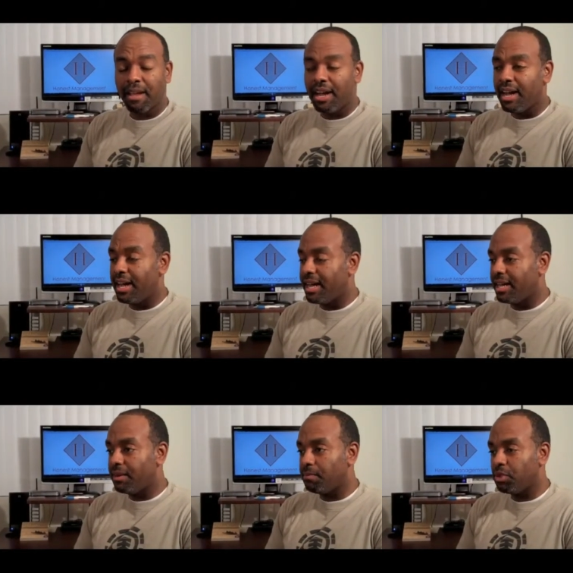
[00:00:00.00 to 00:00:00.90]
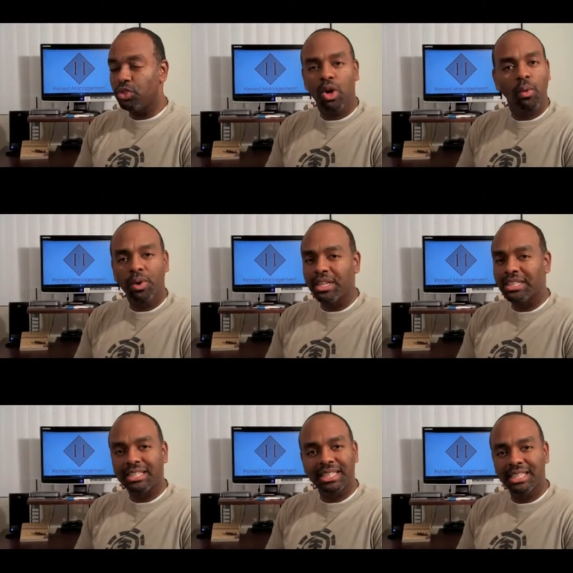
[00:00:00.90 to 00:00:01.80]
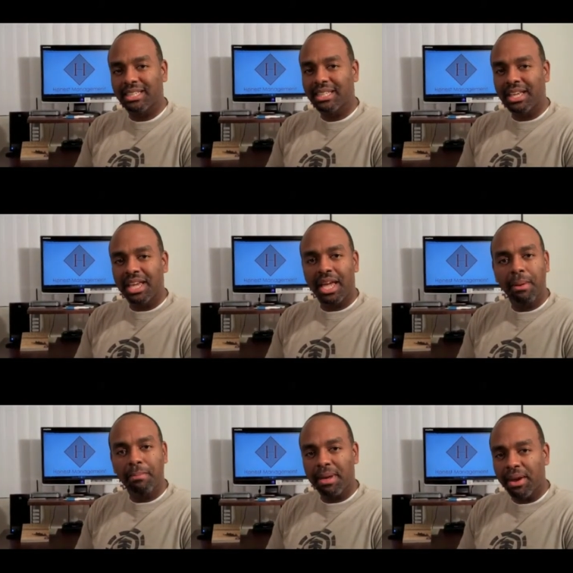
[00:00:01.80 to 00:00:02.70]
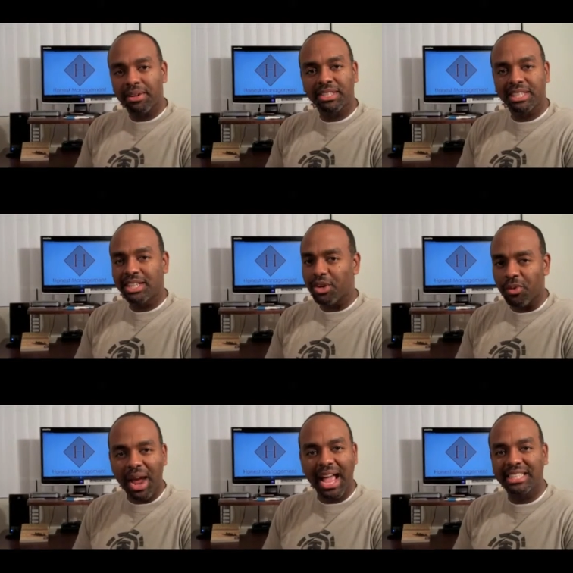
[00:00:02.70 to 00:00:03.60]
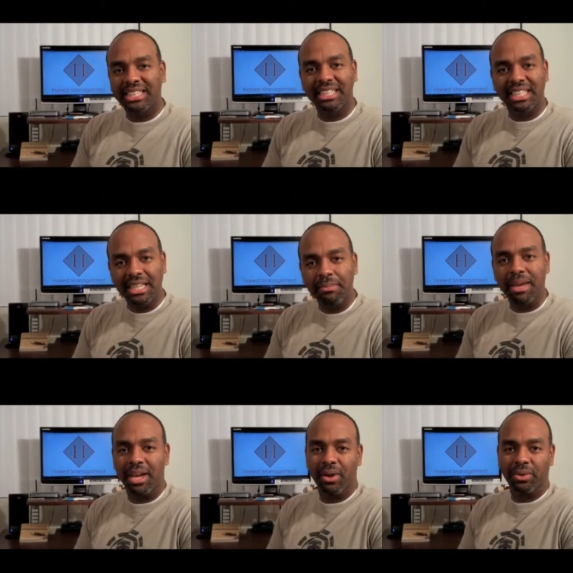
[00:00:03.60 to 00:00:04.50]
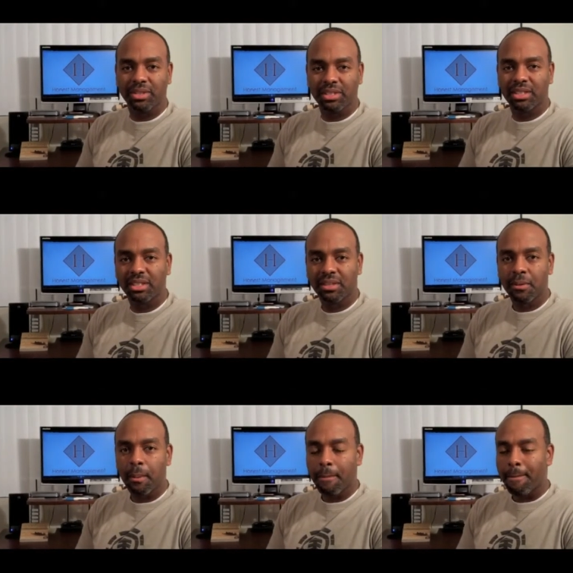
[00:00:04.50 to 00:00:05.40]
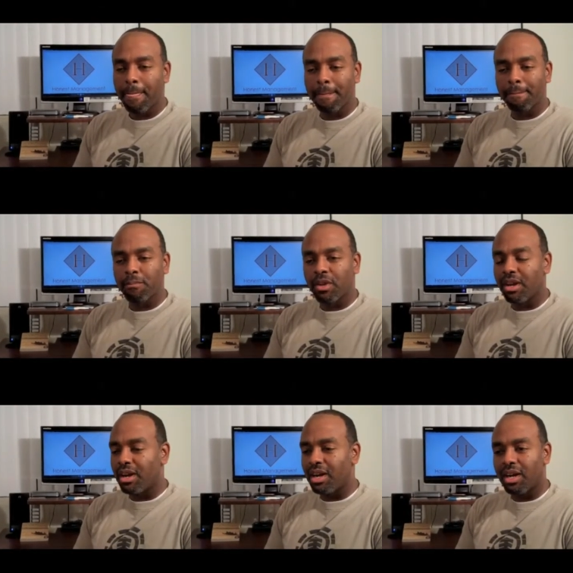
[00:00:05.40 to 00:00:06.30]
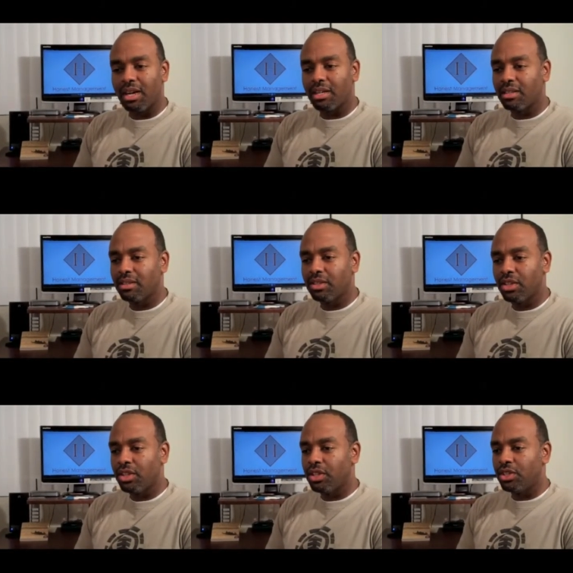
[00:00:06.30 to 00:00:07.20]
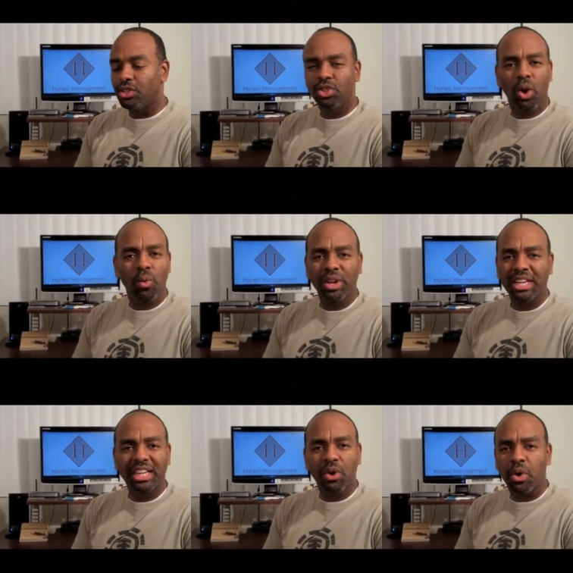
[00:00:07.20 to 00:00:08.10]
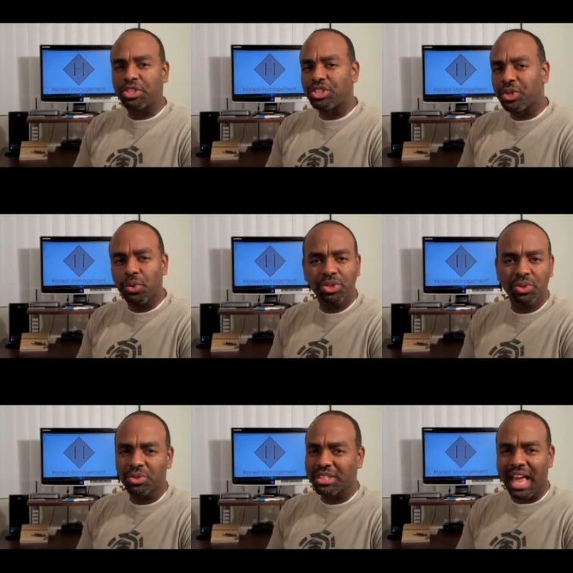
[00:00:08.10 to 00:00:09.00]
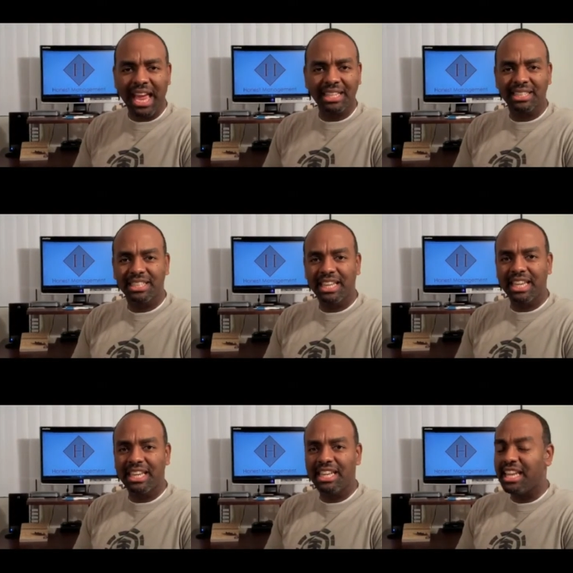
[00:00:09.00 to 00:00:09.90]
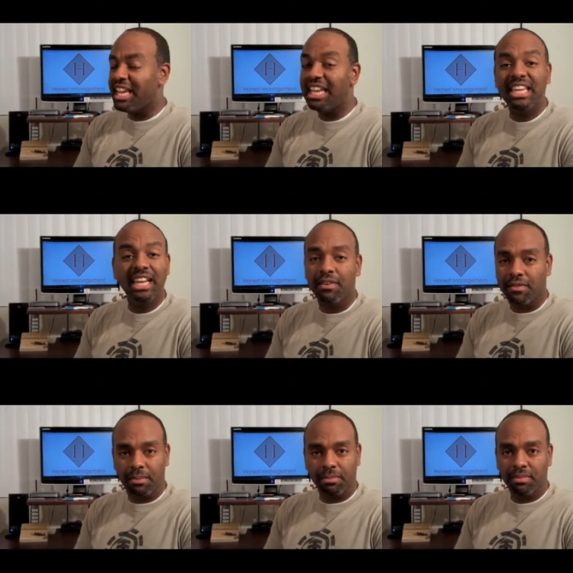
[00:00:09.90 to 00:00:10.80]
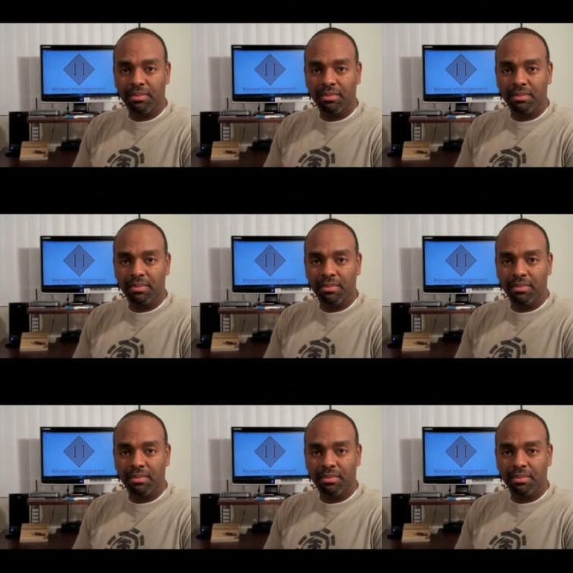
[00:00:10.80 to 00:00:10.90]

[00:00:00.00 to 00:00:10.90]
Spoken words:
You don't want to send embarrassing, harassing emails. You don't want to get on social sites, any of them,